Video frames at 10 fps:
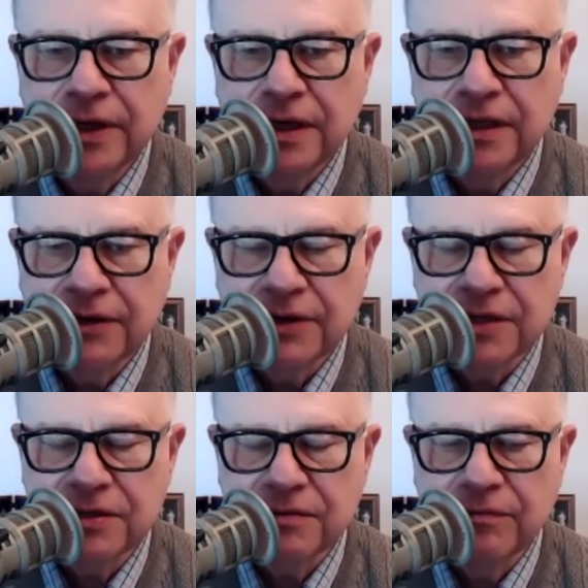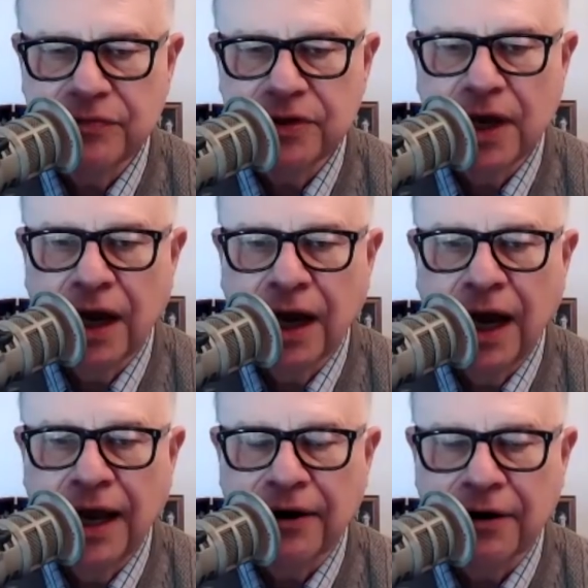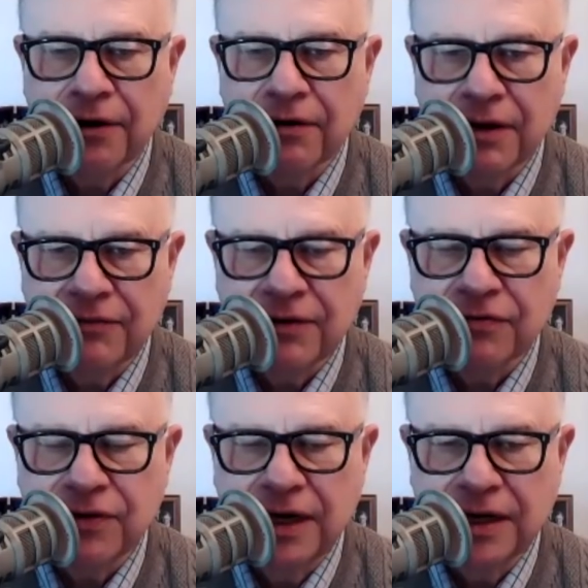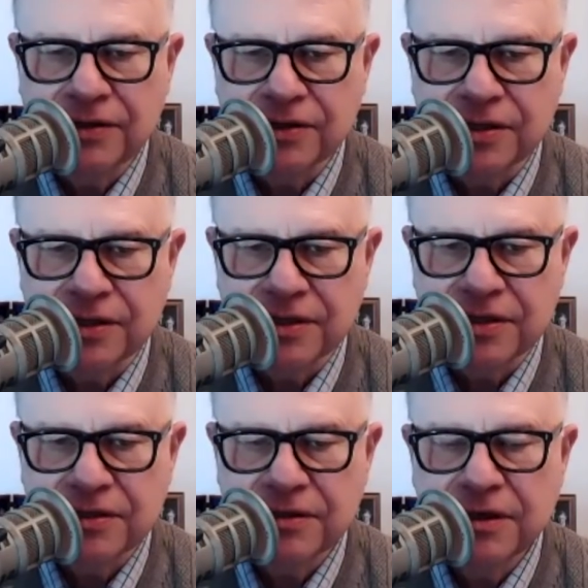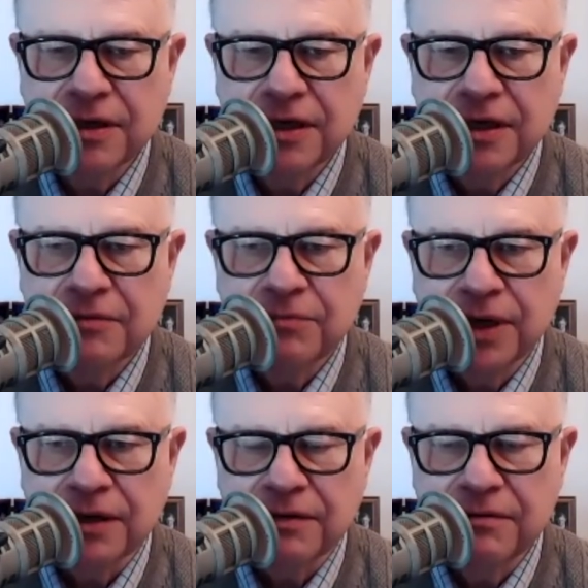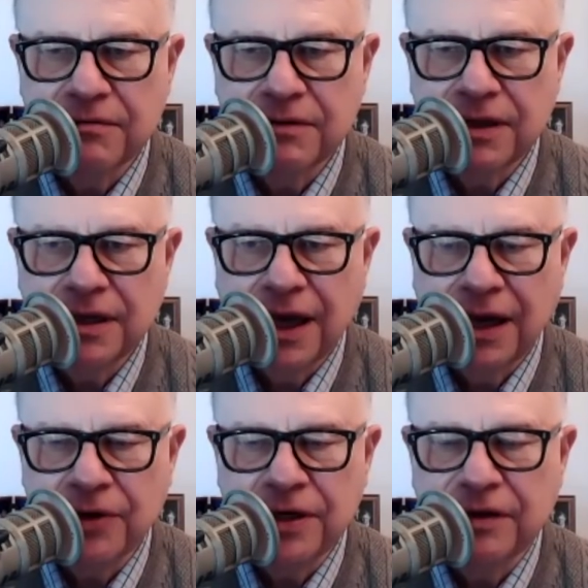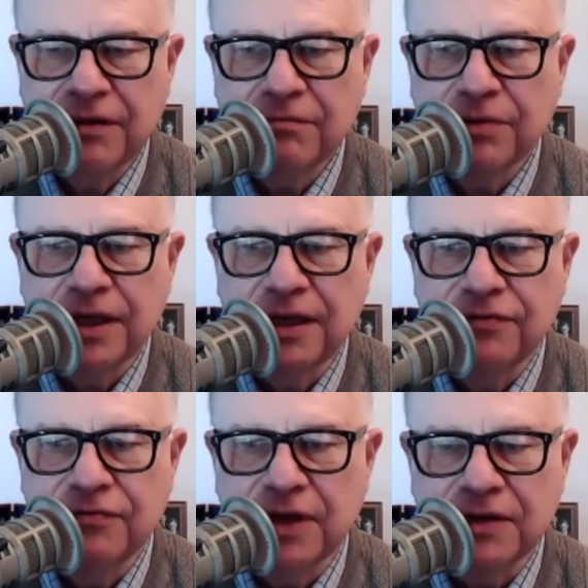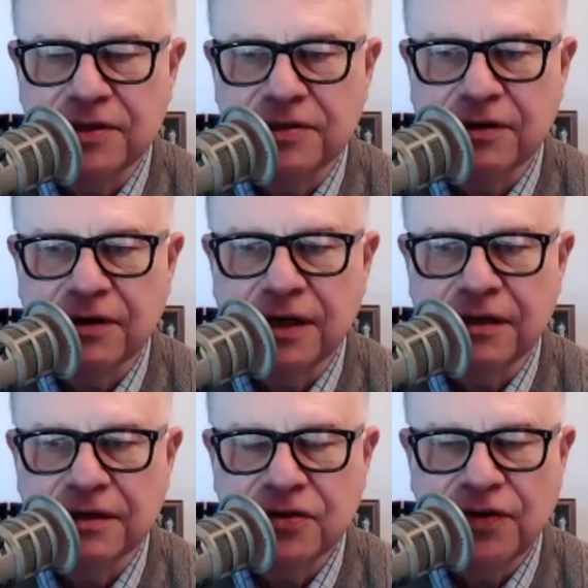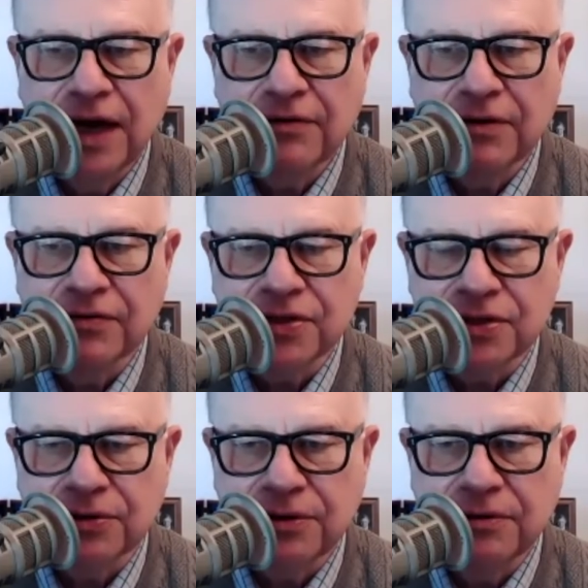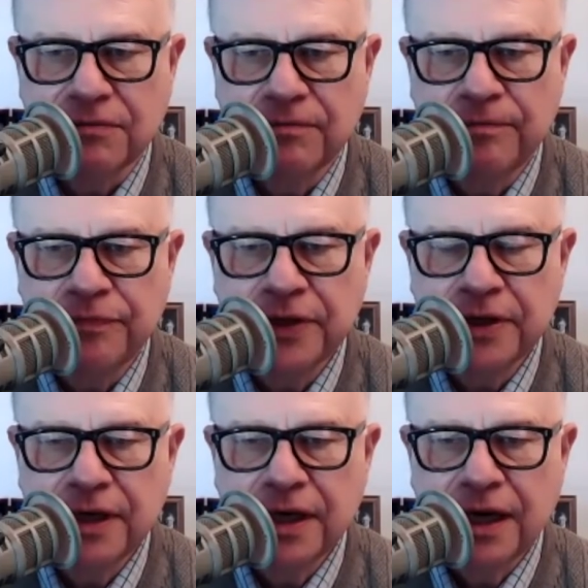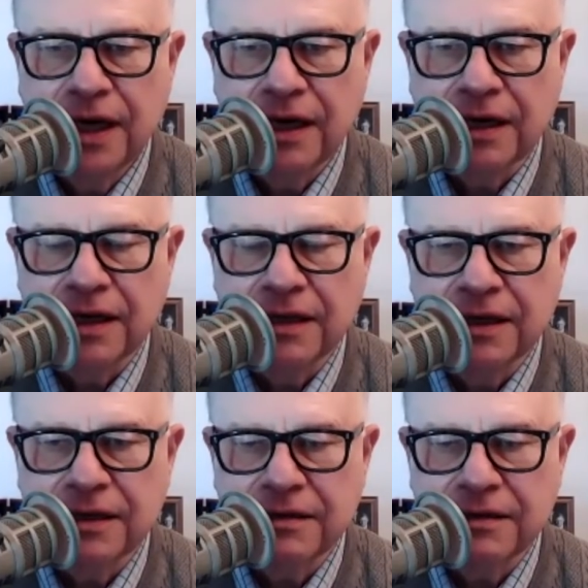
there is a higher level of consciousness, but we didn't believe necessarily in the survival of a soul. That